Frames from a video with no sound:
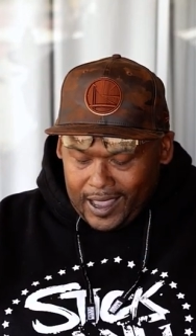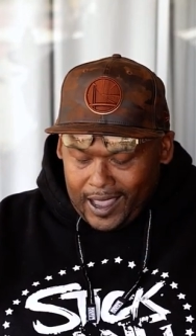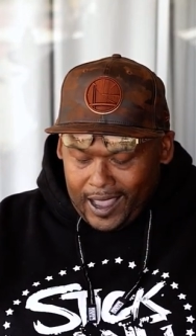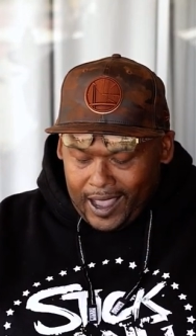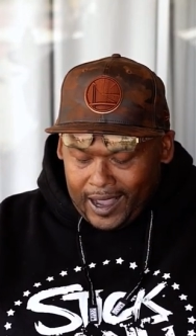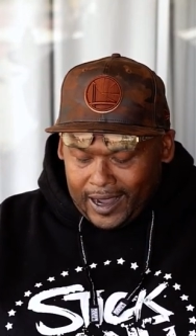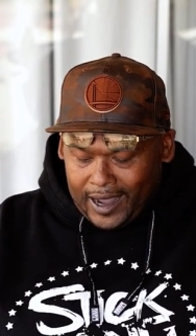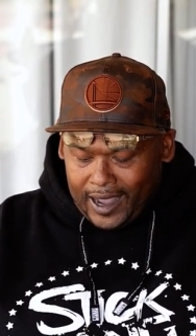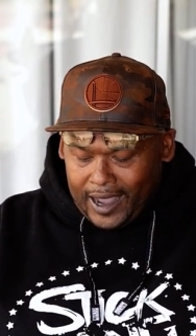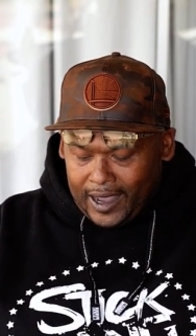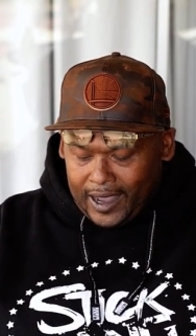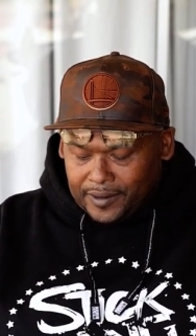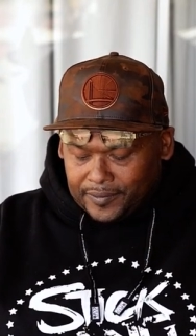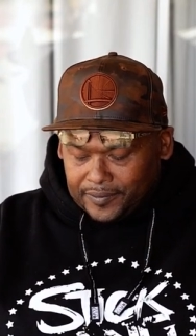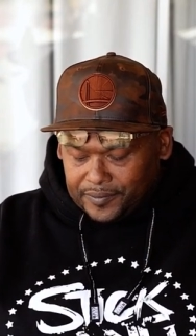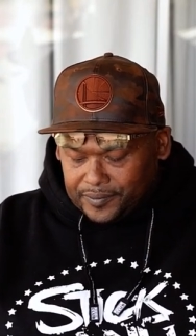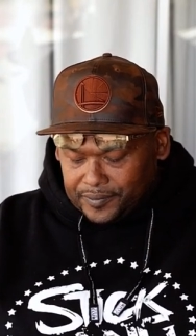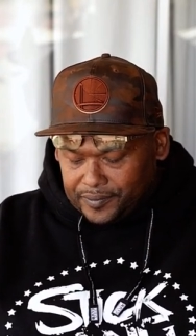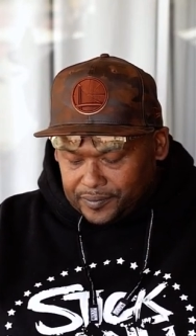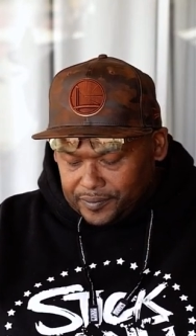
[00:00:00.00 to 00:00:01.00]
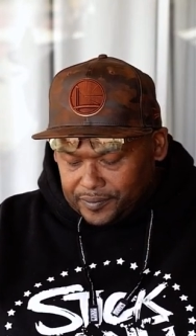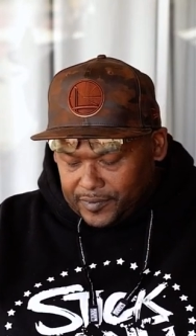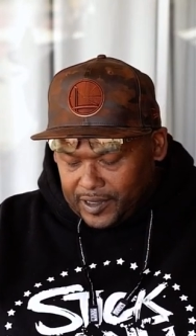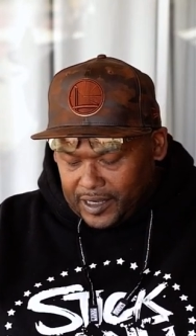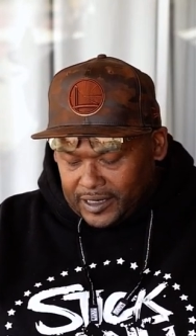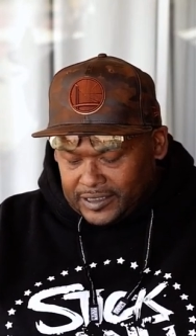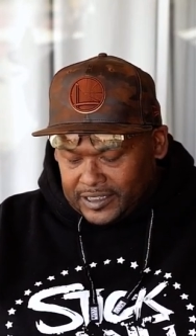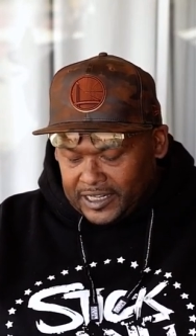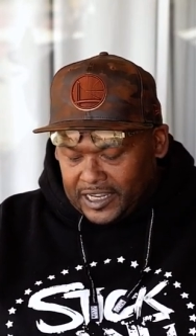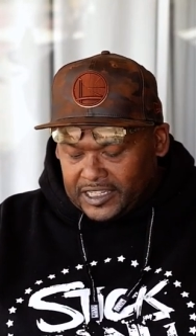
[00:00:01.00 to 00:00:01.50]
I got
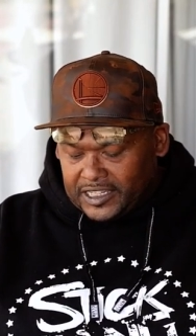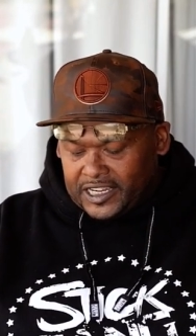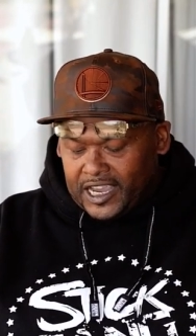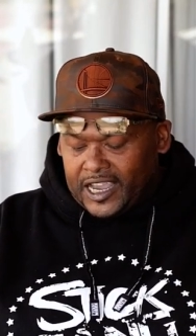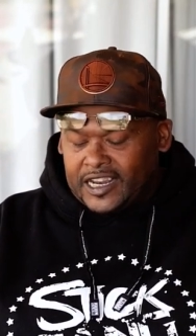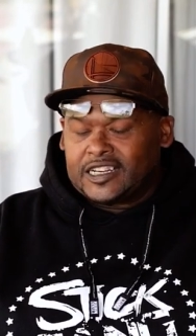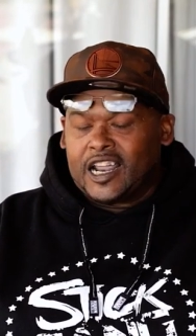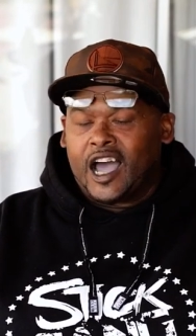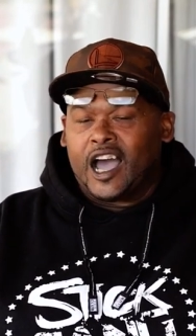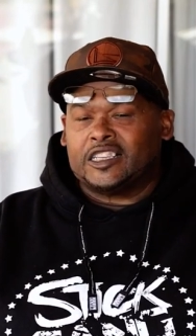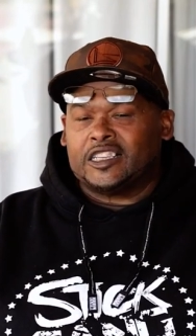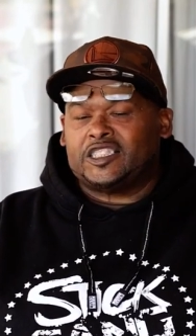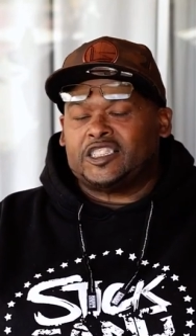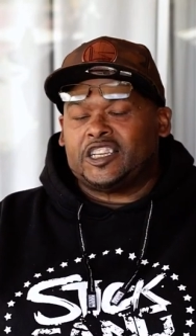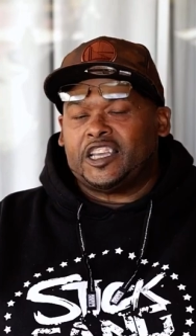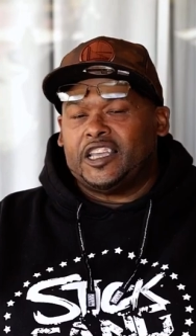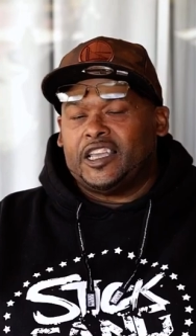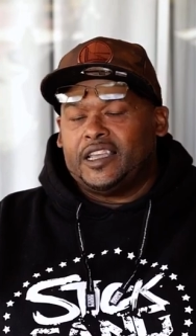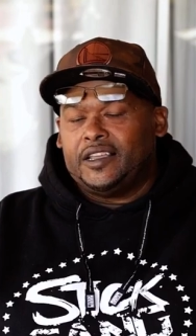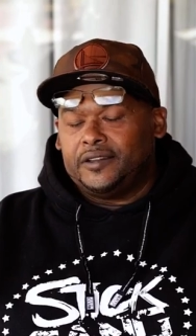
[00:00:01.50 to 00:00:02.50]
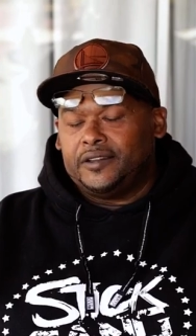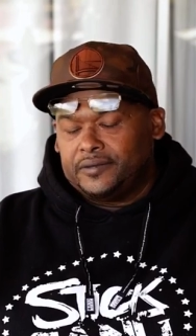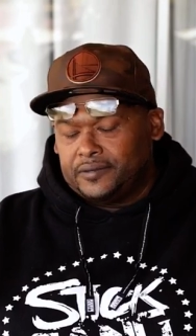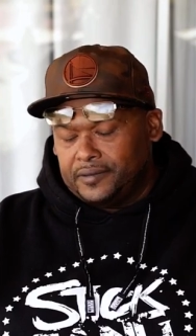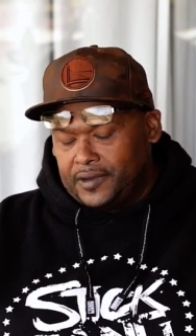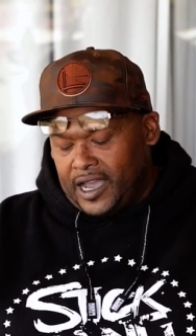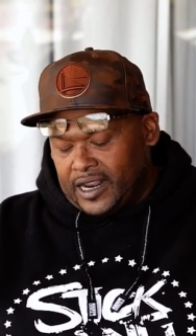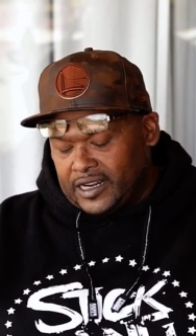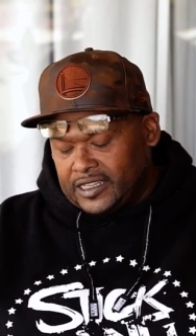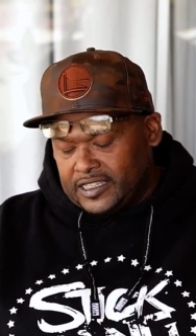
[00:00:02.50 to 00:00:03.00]
DJ Don G
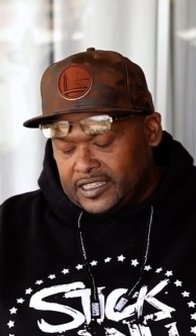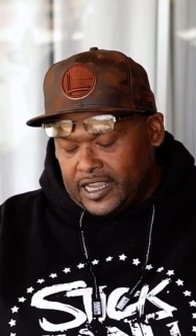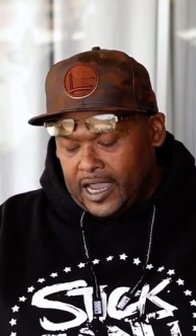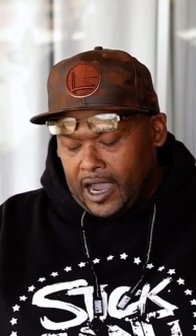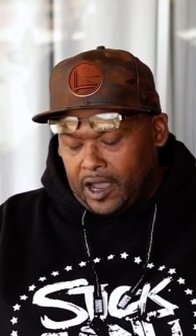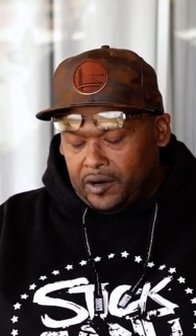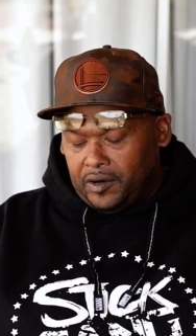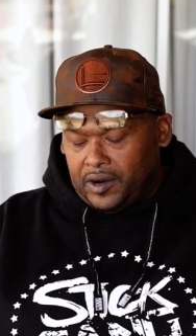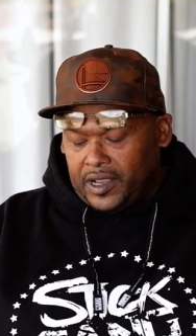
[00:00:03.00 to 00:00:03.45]
out of Seattle.